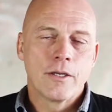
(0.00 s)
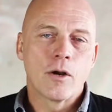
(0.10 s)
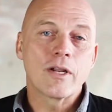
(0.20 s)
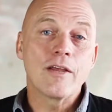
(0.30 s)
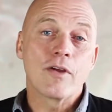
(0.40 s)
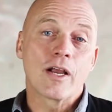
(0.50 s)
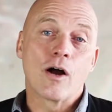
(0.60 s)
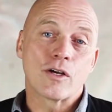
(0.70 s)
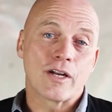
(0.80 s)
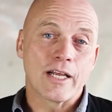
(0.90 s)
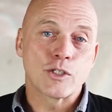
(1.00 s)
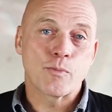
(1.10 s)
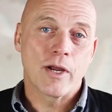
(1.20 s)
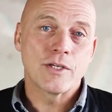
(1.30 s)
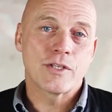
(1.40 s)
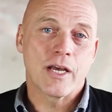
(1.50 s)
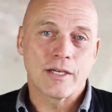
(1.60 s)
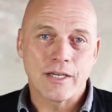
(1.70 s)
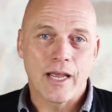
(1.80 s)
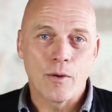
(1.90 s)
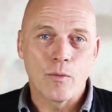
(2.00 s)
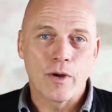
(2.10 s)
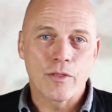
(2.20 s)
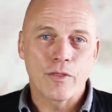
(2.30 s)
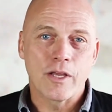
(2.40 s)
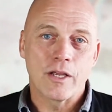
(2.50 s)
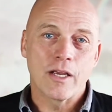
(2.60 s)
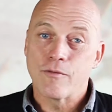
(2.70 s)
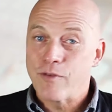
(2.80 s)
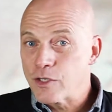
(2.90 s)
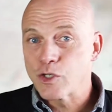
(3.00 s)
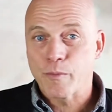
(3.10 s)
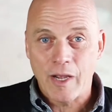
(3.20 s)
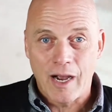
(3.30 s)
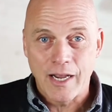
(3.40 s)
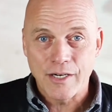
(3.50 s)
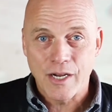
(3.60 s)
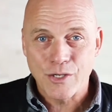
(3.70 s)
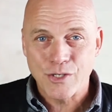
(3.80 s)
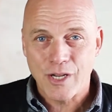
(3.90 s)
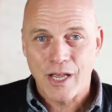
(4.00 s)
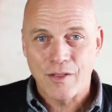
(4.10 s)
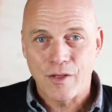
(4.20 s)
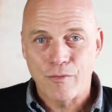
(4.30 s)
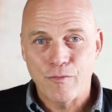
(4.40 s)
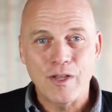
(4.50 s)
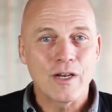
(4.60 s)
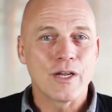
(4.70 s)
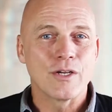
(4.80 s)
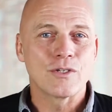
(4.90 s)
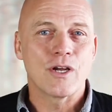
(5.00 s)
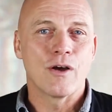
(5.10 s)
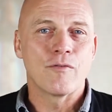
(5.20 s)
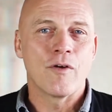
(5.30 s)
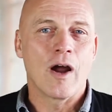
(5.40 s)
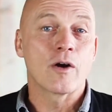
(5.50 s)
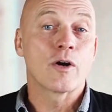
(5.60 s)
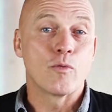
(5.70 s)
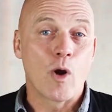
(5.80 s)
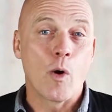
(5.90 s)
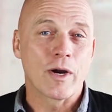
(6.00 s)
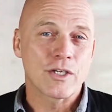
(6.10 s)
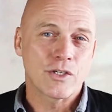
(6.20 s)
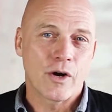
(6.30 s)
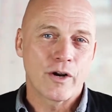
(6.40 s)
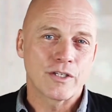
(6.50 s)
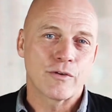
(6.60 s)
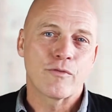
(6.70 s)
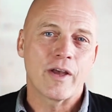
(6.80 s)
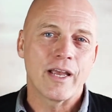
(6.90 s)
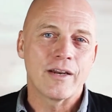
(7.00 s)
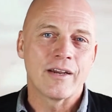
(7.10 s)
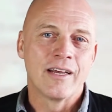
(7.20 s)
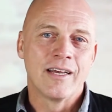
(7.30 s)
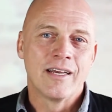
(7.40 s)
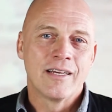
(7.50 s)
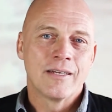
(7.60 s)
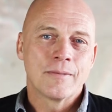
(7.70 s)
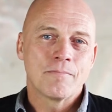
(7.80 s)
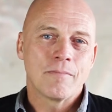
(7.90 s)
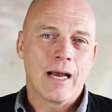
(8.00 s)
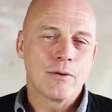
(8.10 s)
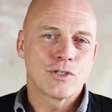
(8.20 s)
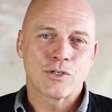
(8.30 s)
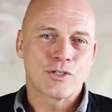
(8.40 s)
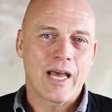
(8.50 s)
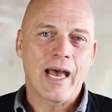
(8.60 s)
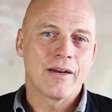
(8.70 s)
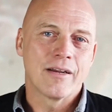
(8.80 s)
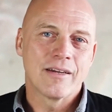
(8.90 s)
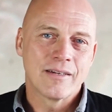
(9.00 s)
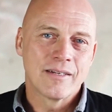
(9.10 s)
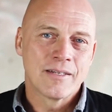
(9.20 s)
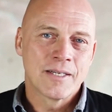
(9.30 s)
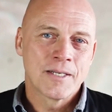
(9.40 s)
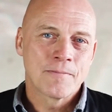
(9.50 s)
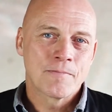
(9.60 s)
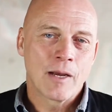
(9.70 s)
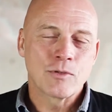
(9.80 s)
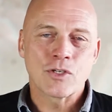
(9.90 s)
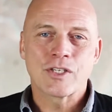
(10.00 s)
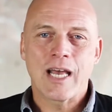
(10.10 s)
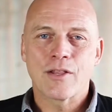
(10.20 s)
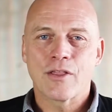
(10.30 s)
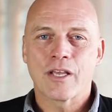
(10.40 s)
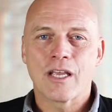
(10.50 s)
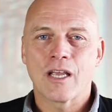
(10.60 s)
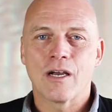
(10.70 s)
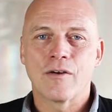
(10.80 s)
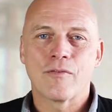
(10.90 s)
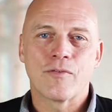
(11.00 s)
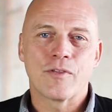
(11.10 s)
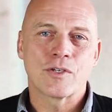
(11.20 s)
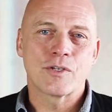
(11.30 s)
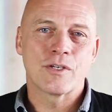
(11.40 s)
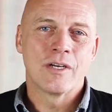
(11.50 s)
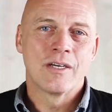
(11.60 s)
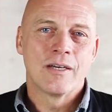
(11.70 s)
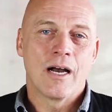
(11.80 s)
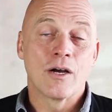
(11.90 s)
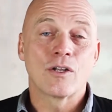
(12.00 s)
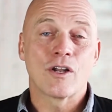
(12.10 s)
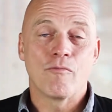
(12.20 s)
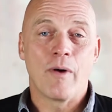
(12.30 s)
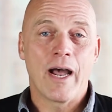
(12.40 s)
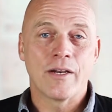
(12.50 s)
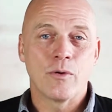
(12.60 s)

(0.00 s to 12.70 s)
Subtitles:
know, leaving Uncle Ed's place that day with the adventure behind us and the feelings of our heroics starting to fade, I was just sad. I was just sad thinking of this uncle of mine